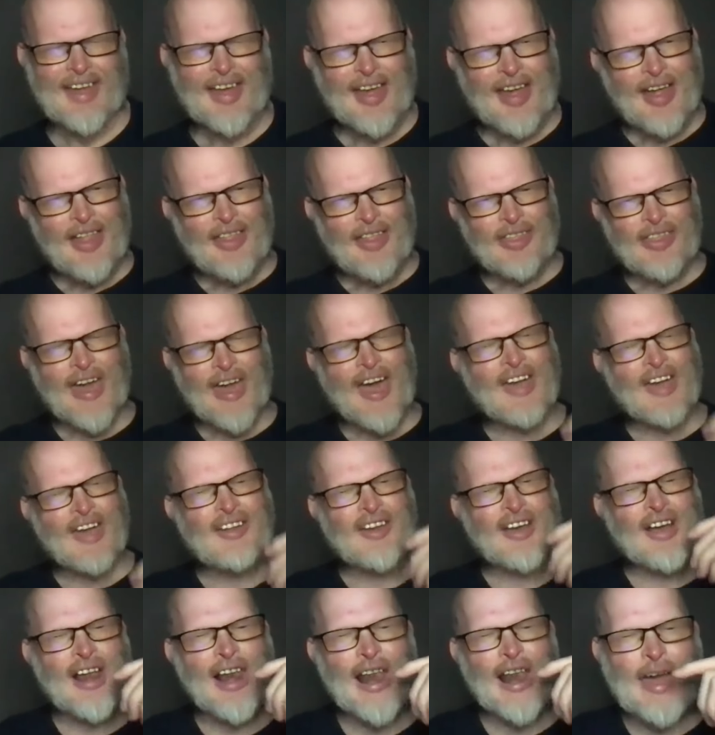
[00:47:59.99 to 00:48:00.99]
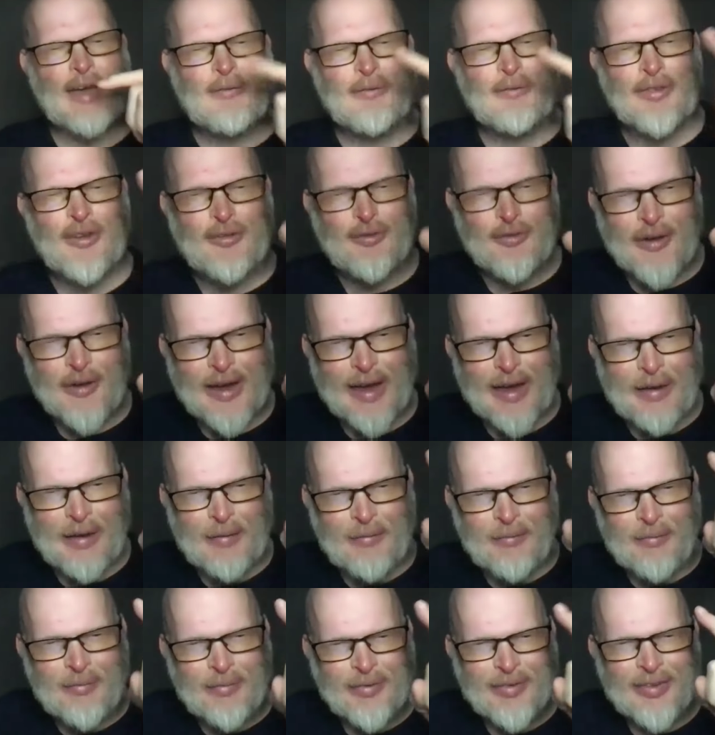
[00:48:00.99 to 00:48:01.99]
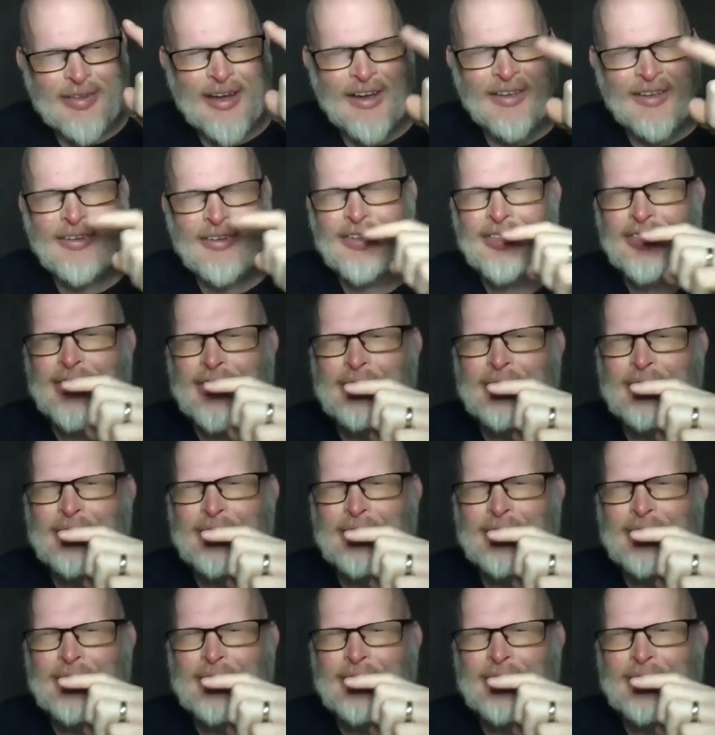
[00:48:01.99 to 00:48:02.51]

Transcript: Okay, that is a claim to fame that I don't yeah,